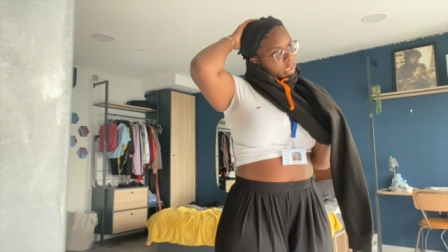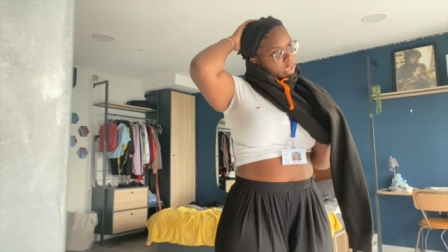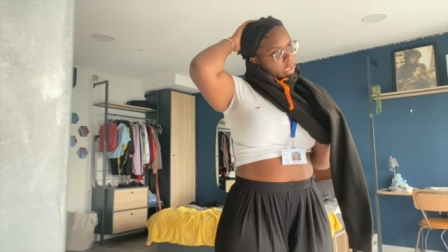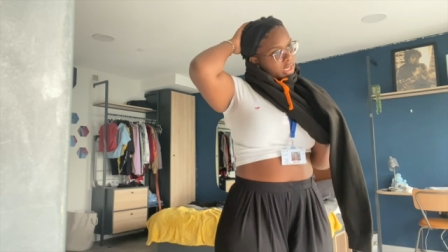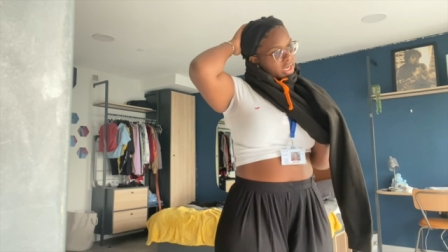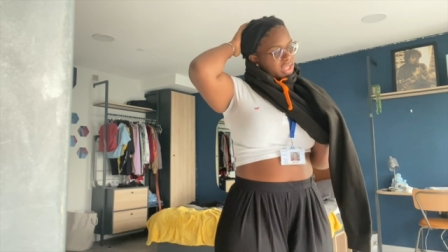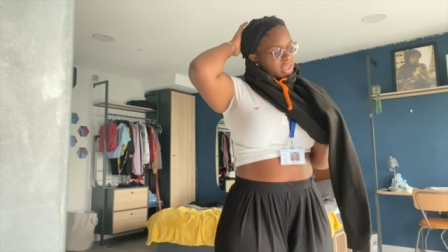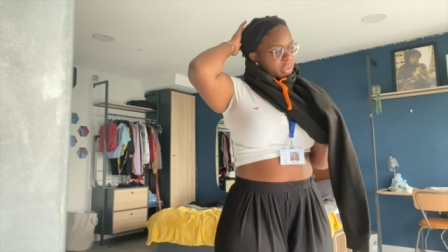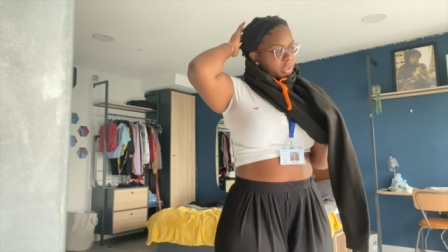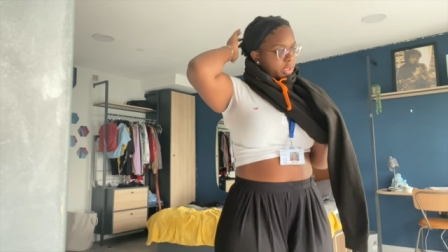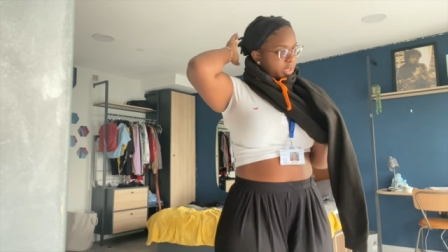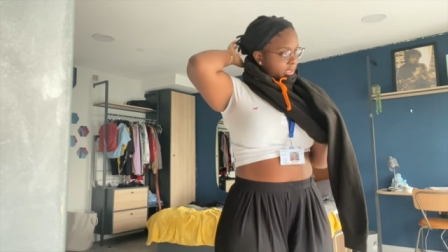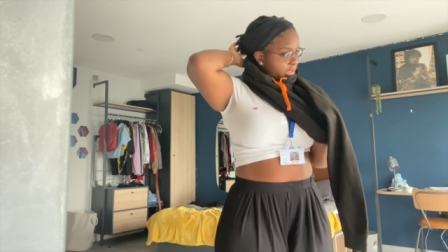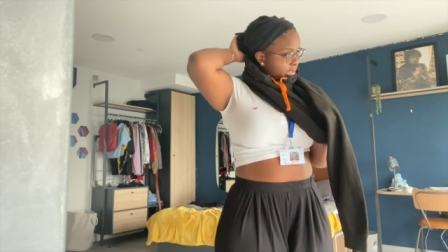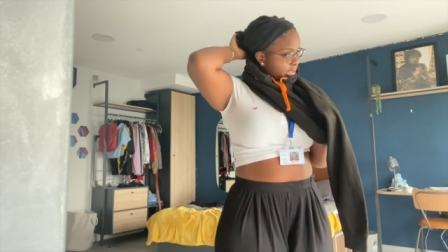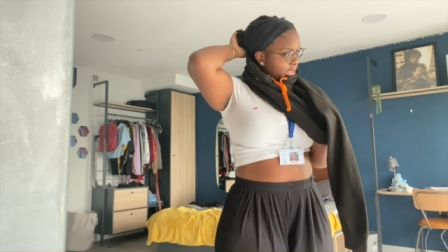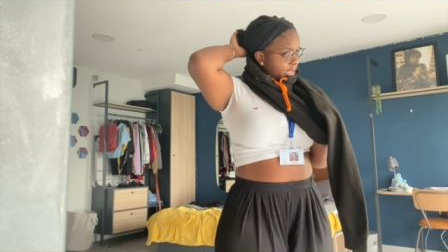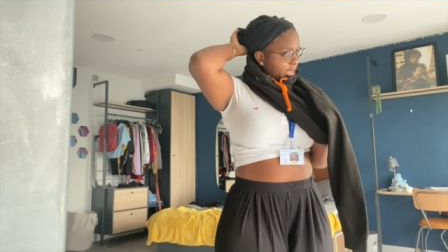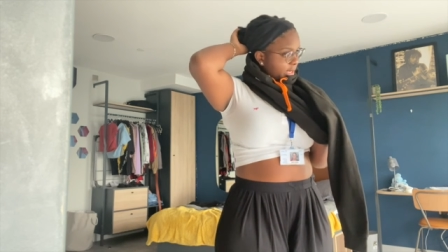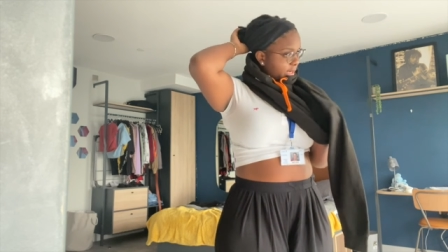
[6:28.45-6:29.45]
and then
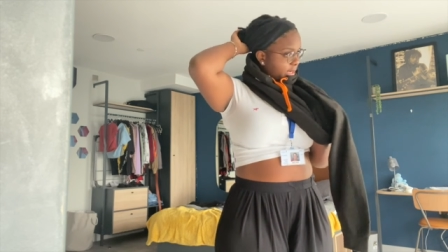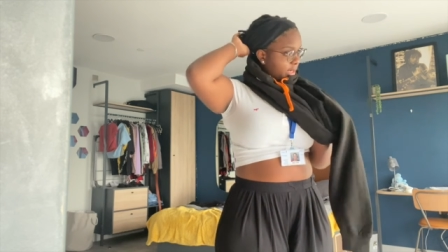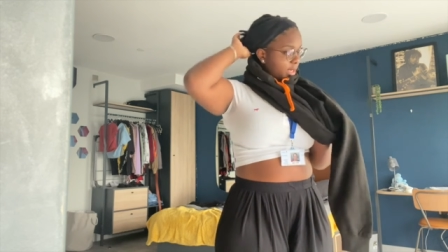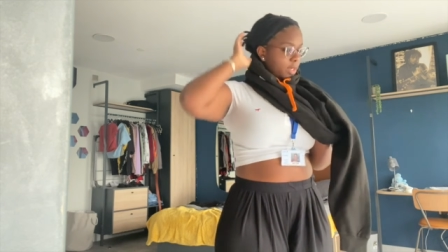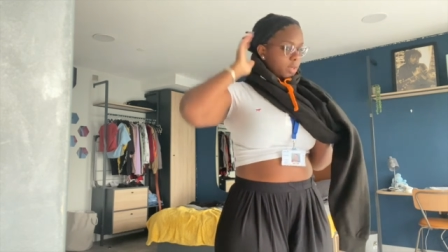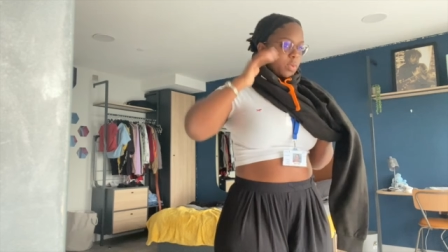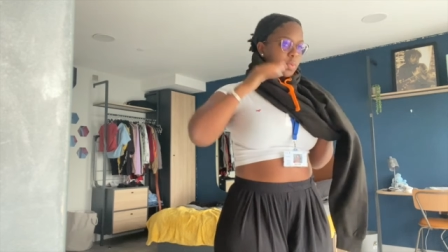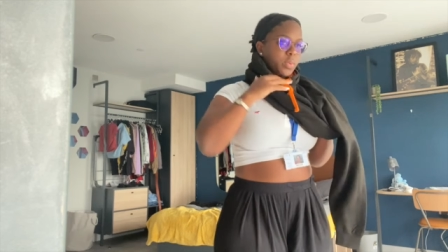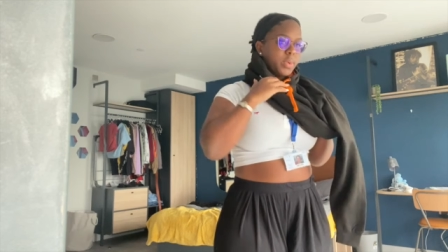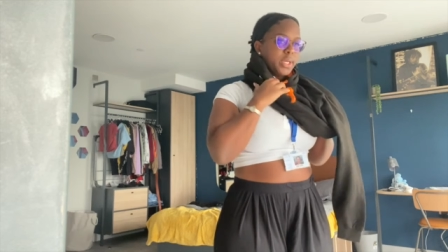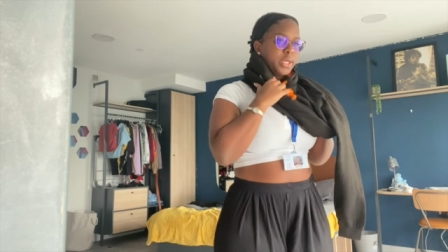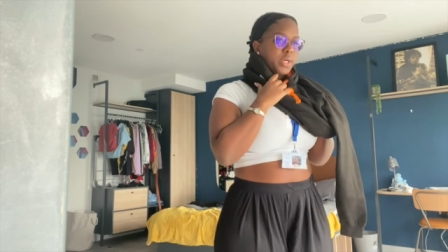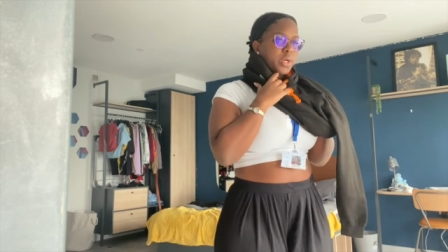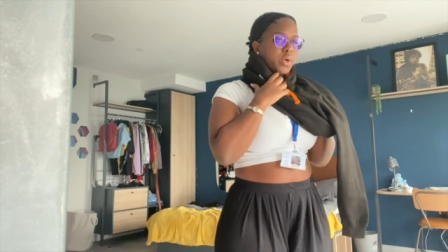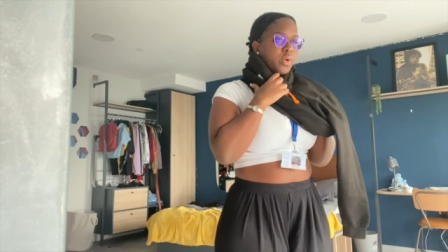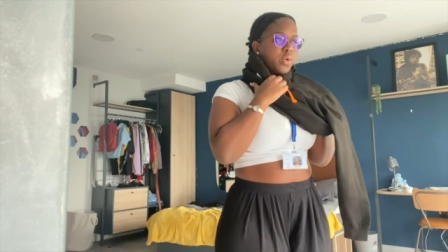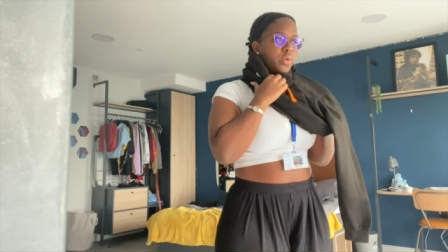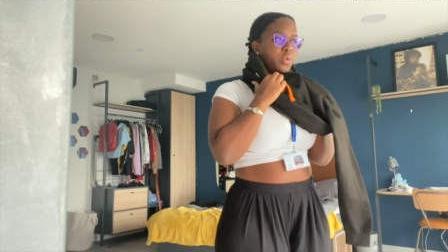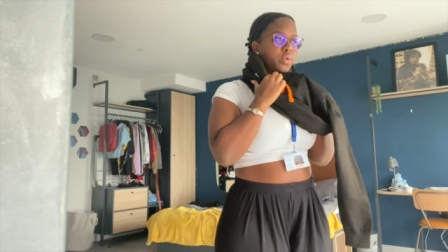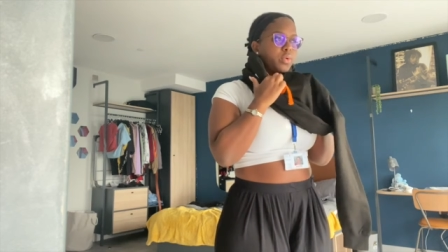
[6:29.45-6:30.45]
Thursday we
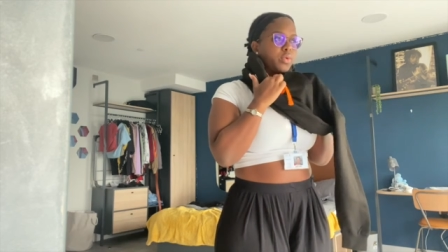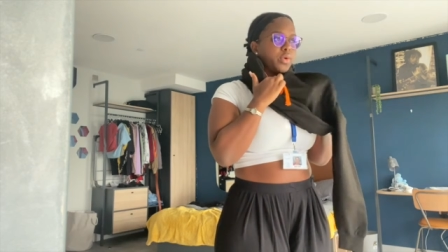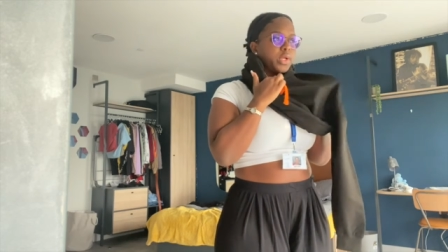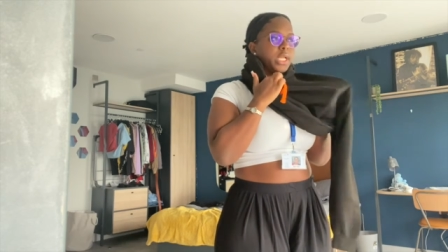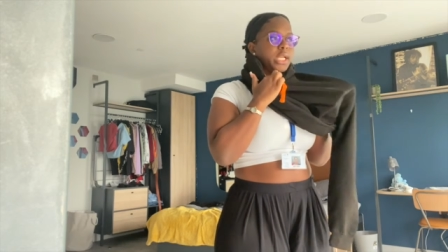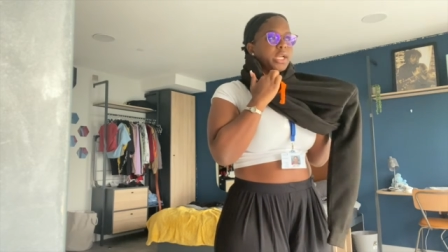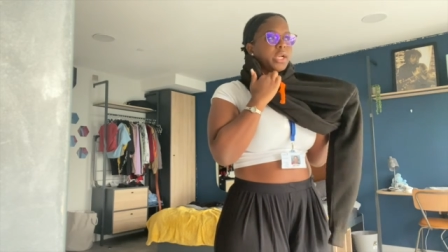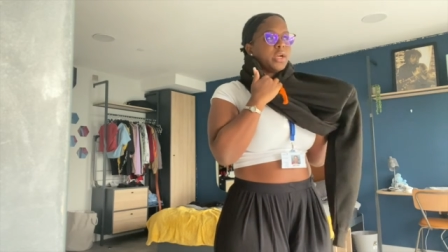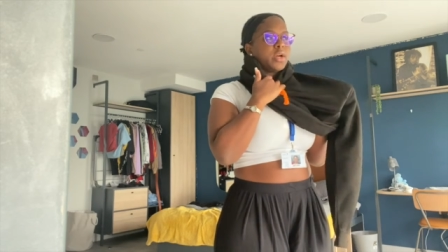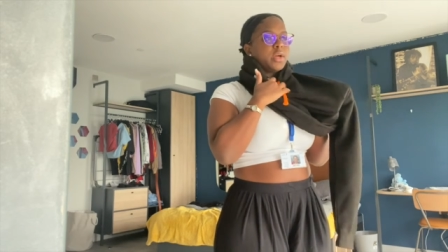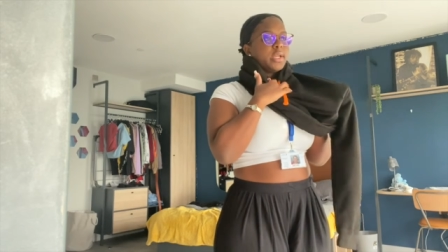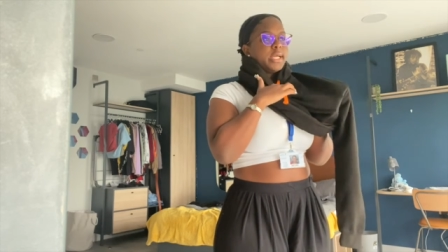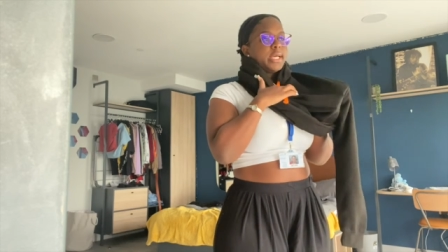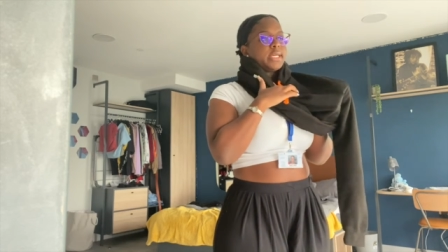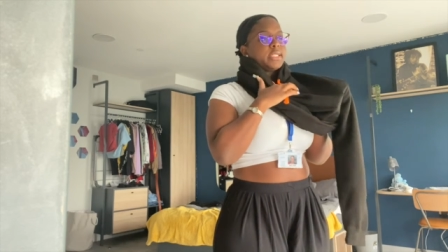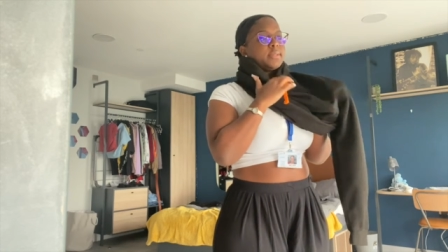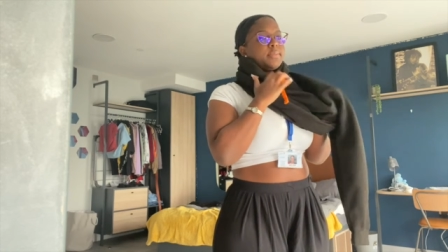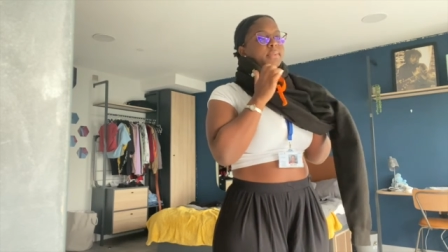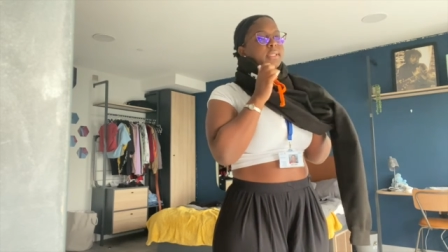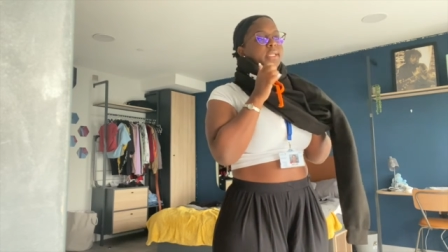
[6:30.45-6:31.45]
go they're gonna
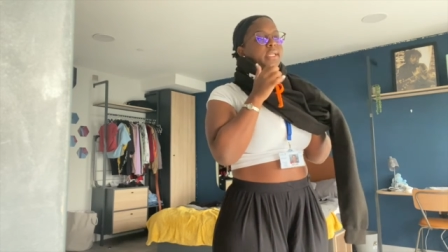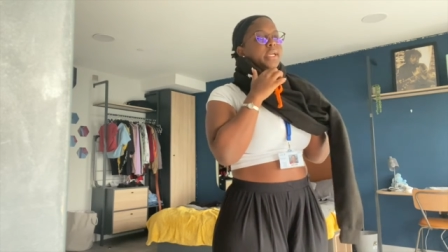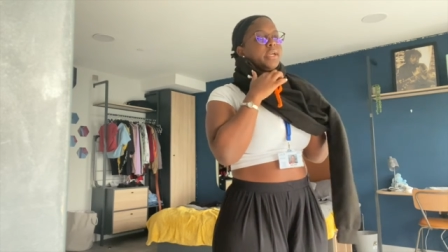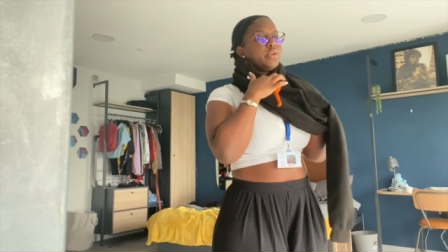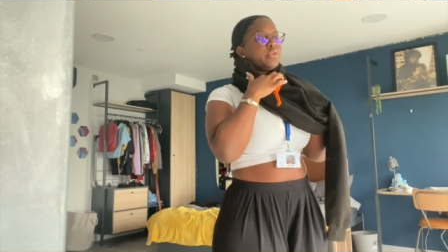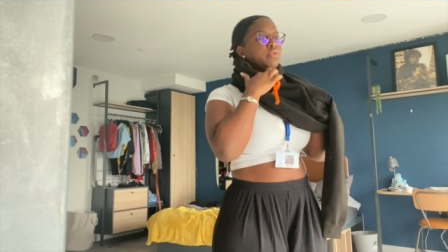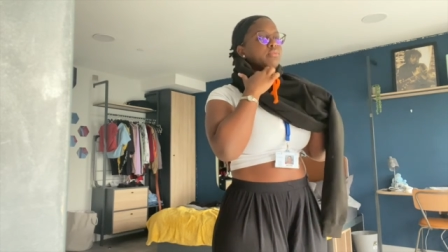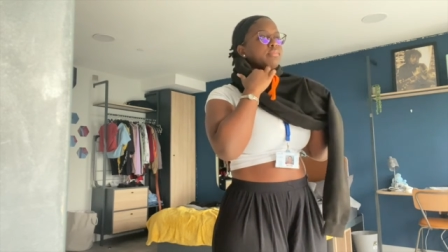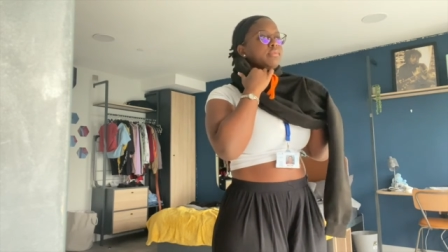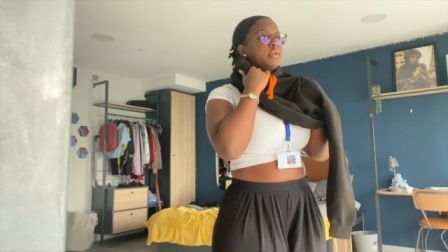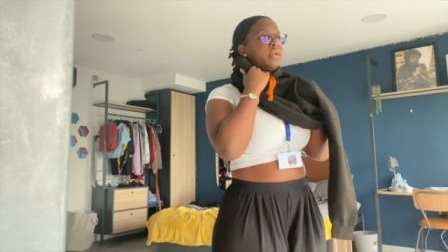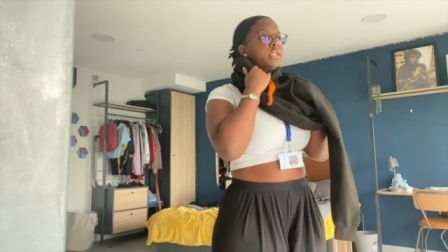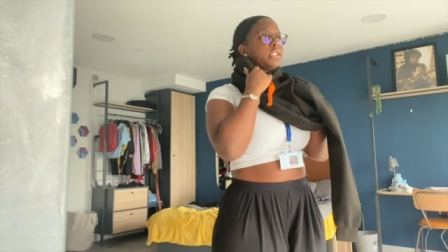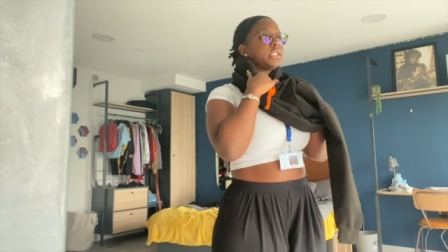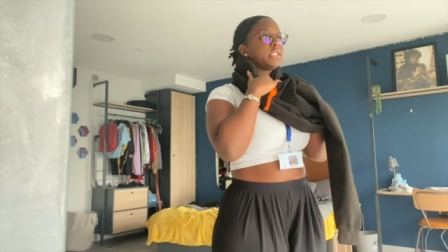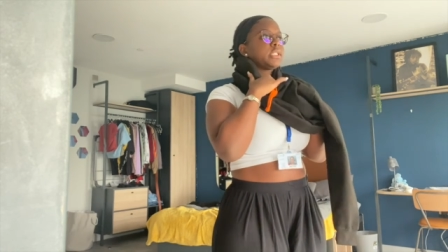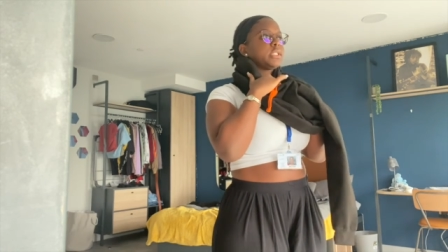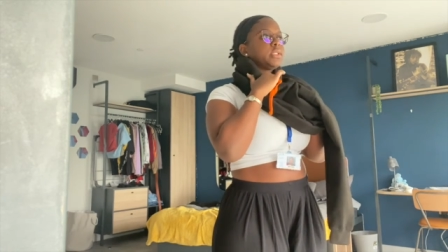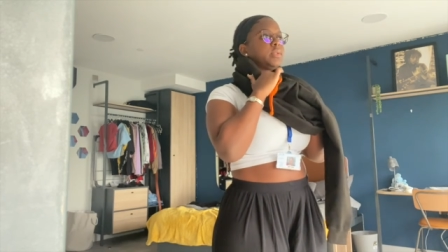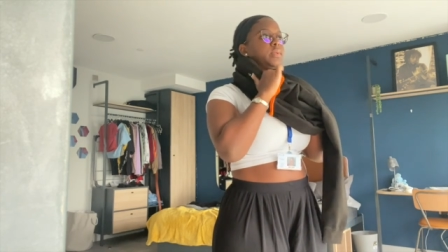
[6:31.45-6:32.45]
explain like group
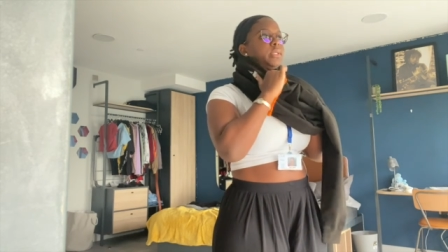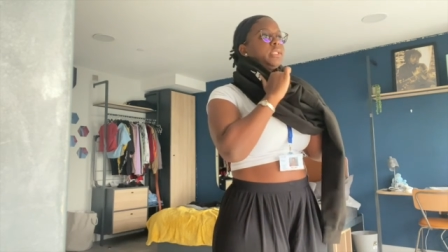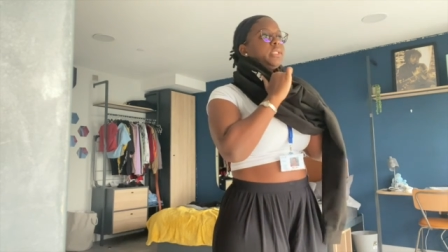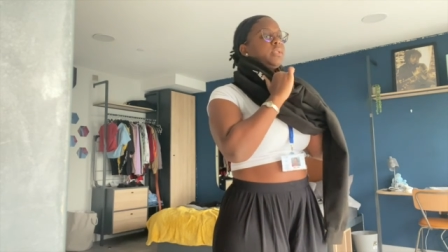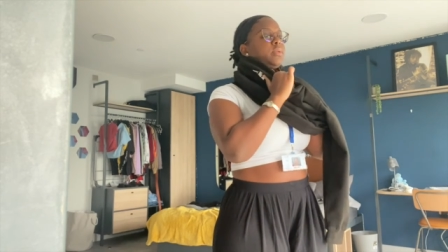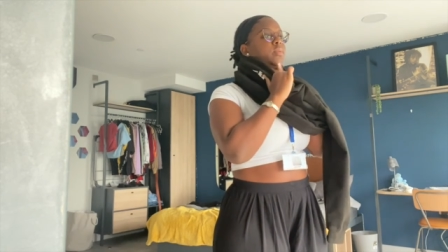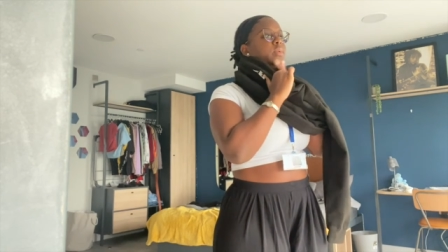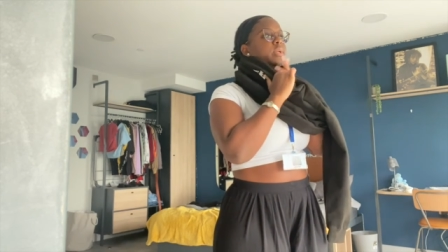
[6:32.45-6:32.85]
project to us and